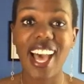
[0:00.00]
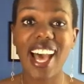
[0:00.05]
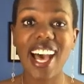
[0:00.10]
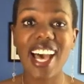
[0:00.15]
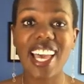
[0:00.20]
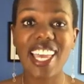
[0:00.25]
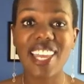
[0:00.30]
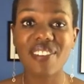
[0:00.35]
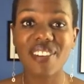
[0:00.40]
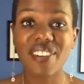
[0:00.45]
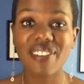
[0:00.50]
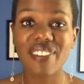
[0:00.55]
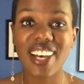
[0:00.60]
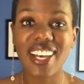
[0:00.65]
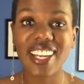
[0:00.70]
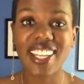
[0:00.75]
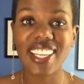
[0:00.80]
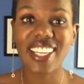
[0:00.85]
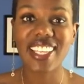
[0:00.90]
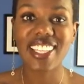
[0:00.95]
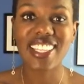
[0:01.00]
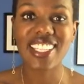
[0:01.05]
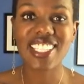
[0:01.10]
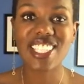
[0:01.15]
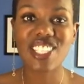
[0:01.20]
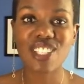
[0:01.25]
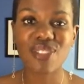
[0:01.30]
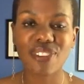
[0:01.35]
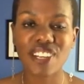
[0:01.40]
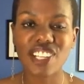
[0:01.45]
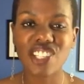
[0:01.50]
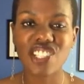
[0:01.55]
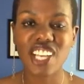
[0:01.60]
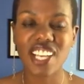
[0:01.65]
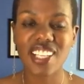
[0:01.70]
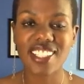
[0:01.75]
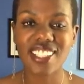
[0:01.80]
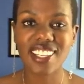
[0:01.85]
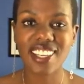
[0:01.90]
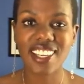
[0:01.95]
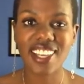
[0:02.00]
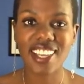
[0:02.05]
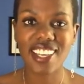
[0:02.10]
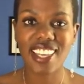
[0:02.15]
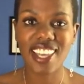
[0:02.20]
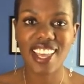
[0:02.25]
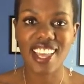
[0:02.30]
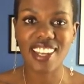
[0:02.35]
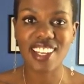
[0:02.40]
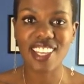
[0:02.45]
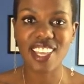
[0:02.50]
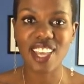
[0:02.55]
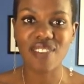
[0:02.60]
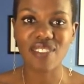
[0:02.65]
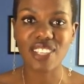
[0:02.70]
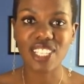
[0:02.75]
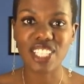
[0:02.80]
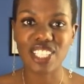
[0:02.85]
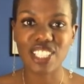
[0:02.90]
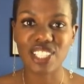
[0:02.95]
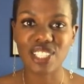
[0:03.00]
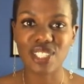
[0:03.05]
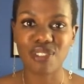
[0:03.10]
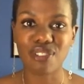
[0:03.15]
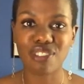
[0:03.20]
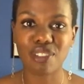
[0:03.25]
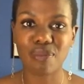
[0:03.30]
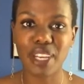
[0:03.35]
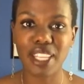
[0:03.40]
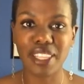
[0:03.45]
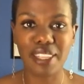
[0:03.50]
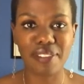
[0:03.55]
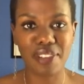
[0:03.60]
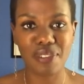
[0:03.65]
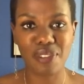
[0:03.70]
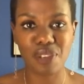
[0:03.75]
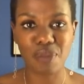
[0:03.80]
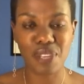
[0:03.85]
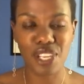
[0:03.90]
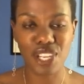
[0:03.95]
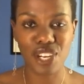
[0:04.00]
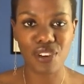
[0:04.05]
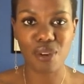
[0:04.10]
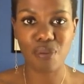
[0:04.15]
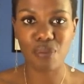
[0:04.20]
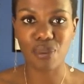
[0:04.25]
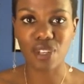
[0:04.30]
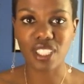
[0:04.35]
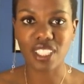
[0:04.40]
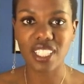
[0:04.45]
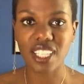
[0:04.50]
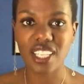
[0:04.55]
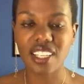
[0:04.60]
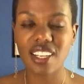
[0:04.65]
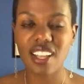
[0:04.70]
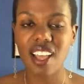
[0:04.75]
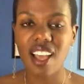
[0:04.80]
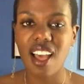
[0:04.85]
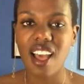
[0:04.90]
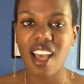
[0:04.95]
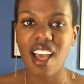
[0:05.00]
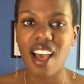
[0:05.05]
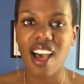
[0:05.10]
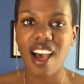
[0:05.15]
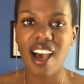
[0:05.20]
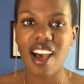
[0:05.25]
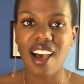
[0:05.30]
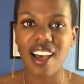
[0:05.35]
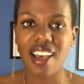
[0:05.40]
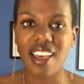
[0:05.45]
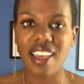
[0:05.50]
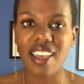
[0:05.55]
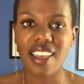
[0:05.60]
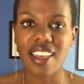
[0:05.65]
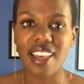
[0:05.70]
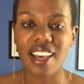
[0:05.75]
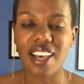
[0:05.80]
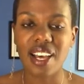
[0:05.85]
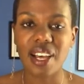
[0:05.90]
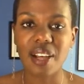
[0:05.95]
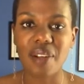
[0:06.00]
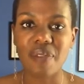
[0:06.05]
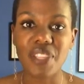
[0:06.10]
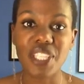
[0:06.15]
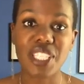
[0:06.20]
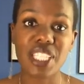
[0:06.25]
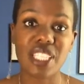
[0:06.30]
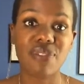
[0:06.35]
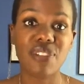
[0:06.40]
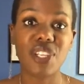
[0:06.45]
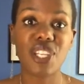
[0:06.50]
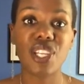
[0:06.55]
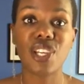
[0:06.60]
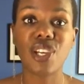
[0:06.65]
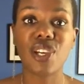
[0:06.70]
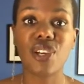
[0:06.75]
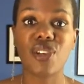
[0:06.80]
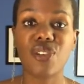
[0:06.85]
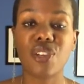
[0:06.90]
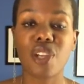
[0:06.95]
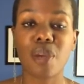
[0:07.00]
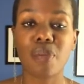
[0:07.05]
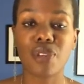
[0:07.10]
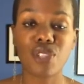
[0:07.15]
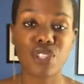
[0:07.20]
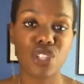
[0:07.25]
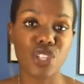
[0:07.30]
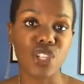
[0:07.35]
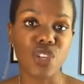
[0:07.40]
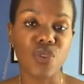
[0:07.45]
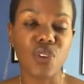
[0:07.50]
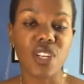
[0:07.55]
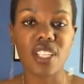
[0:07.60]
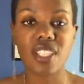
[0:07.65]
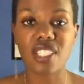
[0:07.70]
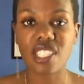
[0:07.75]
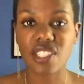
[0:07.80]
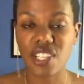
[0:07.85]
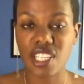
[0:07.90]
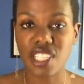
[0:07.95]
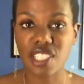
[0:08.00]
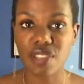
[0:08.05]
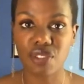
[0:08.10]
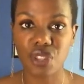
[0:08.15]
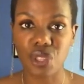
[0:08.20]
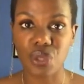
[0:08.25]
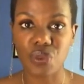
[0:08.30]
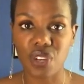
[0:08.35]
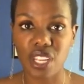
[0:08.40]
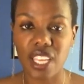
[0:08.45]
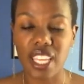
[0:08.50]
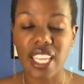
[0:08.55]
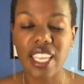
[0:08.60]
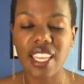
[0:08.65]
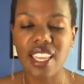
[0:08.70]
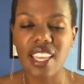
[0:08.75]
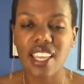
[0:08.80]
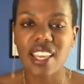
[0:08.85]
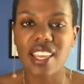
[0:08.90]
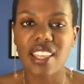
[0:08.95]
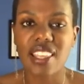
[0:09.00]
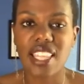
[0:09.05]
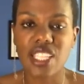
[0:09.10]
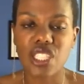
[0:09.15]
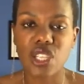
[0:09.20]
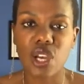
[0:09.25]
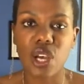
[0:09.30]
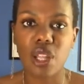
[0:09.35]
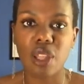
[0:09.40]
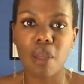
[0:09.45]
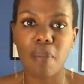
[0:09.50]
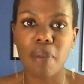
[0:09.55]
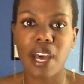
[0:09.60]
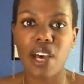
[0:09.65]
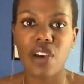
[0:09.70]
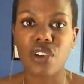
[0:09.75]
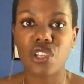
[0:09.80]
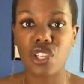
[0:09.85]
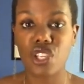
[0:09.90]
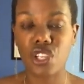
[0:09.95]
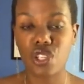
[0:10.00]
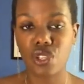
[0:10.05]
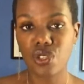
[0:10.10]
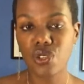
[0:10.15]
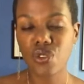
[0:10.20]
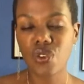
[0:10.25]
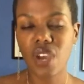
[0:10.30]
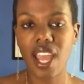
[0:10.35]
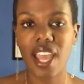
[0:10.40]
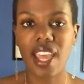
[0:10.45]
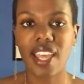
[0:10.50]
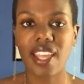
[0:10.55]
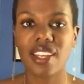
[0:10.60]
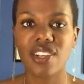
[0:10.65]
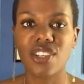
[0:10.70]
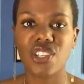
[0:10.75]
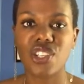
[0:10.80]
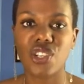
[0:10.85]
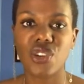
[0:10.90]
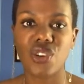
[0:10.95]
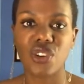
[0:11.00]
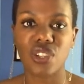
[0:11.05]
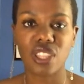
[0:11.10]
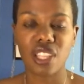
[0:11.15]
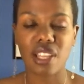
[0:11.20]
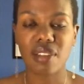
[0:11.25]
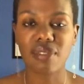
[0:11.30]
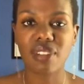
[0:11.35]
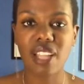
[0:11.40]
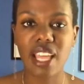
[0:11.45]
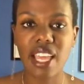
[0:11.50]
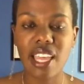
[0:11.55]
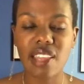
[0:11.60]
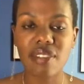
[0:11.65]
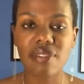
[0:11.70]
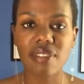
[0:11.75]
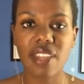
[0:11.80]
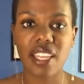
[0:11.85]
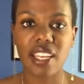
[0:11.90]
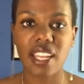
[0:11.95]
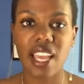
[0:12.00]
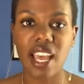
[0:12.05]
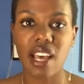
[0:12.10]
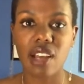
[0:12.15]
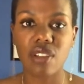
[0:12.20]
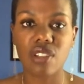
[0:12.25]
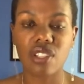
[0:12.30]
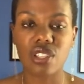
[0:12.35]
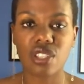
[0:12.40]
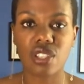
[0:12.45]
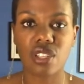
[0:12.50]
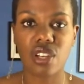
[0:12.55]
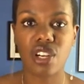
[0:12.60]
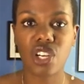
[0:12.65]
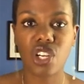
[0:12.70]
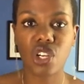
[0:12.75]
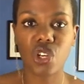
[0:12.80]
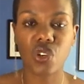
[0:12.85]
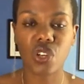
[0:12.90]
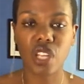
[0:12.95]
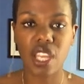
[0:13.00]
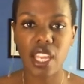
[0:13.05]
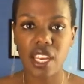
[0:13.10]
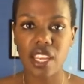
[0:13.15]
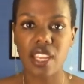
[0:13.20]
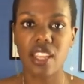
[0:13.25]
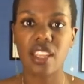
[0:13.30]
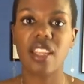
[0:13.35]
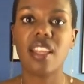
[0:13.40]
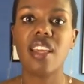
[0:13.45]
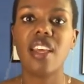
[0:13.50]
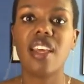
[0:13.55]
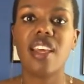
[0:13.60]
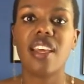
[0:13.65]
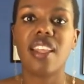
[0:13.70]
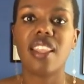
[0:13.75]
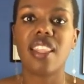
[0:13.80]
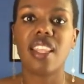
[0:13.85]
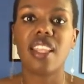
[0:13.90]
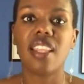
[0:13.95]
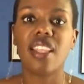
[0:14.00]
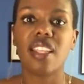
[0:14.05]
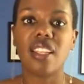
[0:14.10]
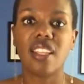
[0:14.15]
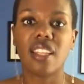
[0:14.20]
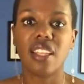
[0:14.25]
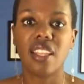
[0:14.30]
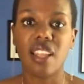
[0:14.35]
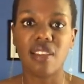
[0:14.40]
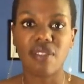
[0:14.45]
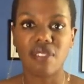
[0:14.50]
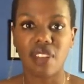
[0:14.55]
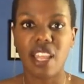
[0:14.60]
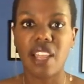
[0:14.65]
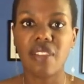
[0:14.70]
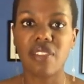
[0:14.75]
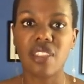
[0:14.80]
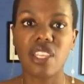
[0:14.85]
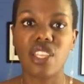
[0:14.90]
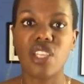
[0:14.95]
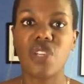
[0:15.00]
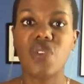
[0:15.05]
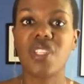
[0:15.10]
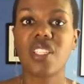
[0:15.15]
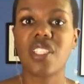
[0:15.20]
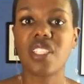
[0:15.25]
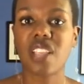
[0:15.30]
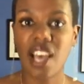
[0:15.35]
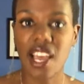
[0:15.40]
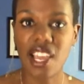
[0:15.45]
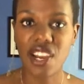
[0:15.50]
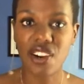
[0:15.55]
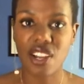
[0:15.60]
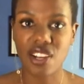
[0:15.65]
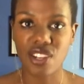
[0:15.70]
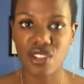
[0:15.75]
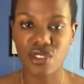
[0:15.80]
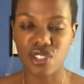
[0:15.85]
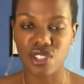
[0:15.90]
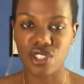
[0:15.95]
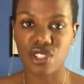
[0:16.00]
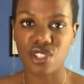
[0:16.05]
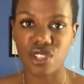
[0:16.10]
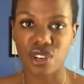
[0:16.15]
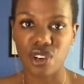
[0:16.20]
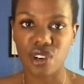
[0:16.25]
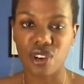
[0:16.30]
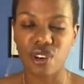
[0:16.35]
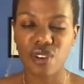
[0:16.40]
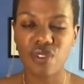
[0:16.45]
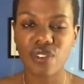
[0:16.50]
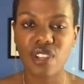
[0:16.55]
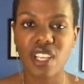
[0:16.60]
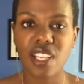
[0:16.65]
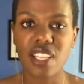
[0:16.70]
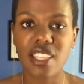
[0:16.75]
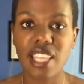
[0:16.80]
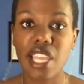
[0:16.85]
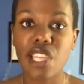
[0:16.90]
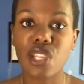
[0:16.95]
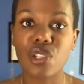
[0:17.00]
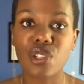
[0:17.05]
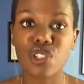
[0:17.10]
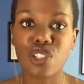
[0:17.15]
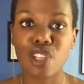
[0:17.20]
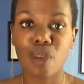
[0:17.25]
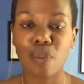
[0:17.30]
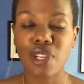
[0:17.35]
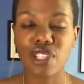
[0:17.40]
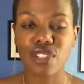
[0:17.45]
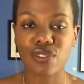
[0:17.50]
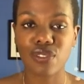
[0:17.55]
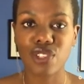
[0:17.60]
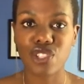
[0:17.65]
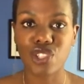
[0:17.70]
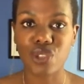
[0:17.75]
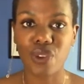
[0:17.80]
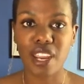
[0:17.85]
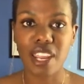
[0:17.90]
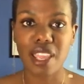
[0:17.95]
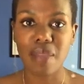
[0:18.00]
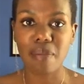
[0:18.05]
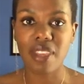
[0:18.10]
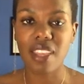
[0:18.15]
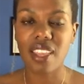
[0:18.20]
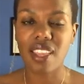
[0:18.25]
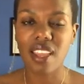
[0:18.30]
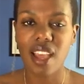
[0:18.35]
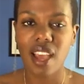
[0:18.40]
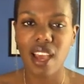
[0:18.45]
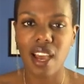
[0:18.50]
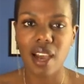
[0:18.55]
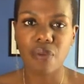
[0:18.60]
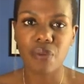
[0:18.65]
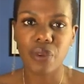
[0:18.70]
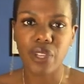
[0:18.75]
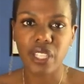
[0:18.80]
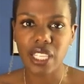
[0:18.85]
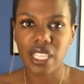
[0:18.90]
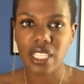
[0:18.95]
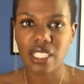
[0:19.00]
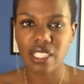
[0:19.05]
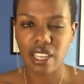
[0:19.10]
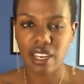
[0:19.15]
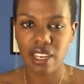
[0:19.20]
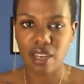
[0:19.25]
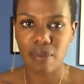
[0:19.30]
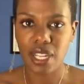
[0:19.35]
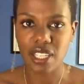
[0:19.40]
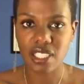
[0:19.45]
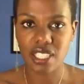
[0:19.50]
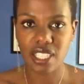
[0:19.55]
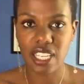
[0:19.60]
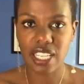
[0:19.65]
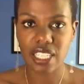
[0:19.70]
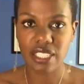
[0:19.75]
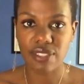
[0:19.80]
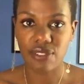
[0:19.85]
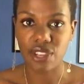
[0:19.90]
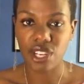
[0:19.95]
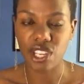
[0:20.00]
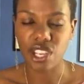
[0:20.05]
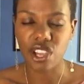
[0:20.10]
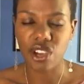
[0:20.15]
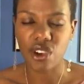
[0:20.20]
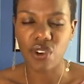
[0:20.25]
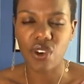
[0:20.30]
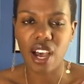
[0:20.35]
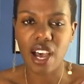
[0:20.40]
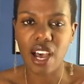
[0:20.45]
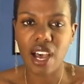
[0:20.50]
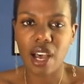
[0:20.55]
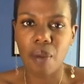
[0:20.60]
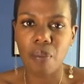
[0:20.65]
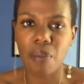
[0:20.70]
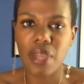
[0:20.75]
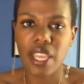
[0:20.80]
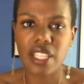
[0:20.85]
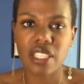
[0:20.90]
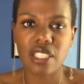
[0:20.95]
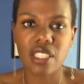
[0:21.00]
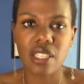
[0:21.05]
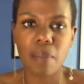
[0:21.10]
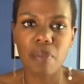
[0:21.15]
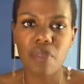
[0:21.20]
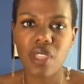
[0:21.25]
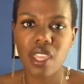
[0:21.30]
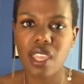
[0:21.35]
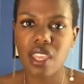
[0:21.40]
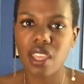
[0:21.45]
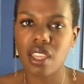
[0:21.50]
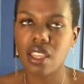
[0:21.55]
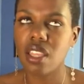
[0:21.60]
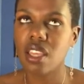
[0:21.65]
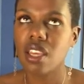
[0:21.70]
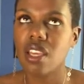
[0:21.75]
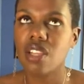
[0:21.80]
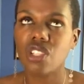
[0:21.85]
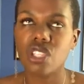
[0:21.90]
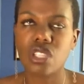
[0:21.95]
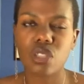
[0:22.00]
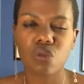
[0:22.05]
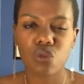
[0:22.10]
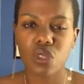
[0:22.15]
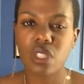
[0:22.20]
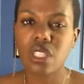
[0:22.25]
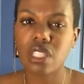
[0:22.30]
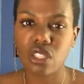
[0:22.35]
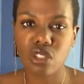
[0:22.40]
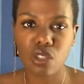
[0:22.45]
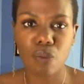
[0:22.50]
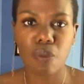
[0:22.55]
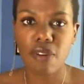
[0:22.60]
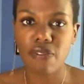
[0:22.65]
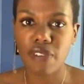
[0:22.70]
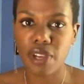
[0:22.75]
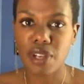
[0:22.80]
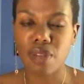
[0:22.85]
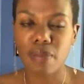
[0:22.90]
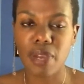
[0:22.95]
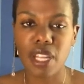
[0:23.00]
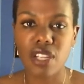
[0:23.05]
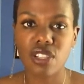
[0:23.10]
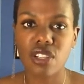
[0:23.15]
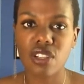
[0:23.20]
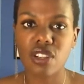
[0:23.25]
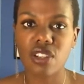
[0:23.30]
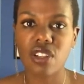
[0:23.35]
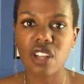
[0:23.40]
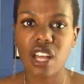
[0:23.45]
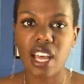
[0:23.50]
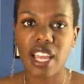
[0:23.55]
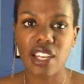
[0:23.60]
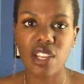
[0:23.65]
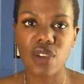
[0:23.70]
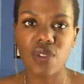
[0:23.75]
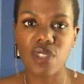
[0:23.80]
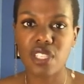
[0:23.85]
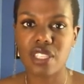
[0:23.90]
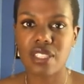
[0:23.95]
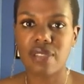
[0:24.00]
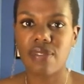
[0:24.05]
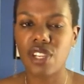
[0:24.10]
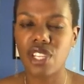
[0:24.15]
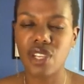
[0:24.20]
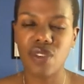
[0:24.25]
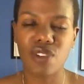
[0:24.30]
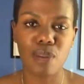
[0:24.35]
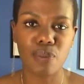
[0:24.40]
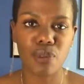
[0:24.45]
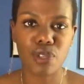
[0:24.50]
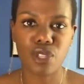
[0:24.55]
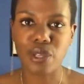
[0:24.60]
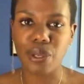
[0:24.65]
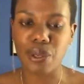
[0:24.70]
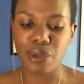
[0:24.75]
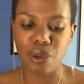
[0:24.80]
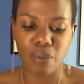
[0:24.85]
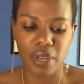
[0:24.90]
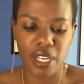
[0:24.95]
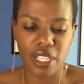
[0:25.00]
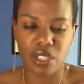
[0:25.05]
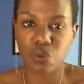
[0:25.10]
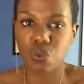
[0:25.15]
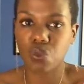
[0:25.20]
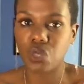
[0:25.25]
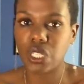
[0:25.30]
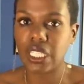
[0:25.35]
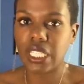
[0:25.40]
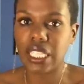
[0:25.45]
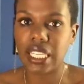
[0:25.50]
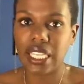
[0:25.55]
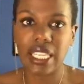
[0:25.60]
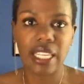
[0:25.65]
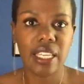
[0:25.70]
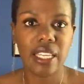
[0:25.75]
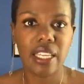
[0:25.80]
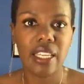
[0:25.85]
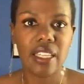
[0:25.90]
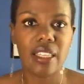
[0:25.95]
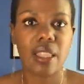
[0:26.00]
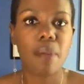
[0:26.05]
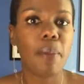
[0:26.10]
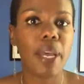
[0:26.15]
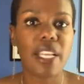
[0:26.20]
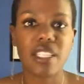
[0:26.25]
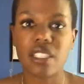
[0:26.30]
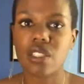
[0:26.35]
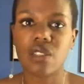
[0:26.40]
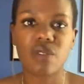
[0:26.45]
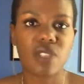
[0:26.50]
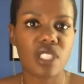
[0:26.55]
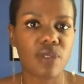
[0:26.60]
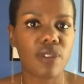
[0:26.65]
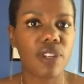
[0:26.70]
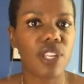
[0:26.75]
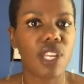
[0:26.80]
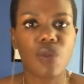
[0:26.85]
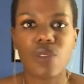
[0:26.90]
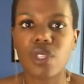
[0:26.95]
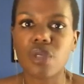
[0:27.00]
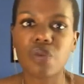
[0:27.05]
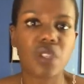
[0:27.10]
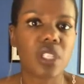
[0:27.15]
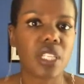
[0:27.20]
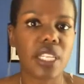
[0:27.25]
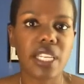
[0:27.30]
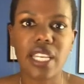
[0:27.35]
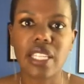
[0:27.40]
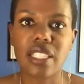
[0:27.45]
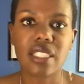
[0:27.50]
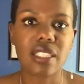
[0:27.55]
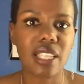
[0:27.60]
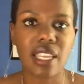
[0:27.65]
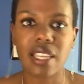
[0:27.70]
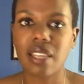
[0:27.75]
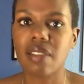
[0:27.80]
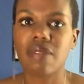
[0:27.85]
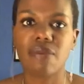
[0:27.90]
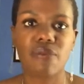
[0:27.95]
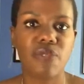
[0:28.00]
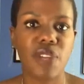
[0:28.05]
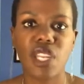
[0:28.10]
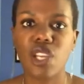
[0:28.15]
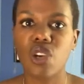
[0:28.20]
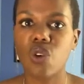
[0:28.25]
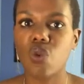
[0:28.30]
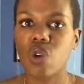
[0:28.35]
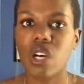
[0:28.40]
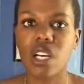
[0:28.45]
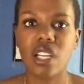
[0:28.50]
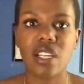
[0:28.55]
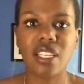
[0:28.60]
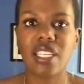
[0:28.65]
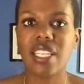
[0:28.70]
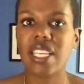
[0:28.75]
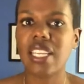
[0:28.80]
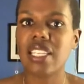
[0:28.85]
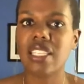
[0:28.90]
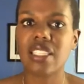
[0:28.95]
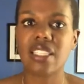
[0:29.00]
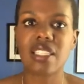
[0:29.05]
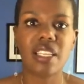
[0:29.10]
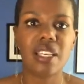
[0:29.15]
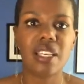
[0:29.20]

Hi everybody, this is Francesca again coming to you from my living room here in Brooklyn. This is video number 2 in a series of 3 that's all about you and your love life and how to start creating the love life that you desire and you deserve. Thank you so much for joining me. I'm really excited about today's video. It's something just really super fundamental. I know this is video number 2, but it's really, the message of this video was really, it's like video 1, it is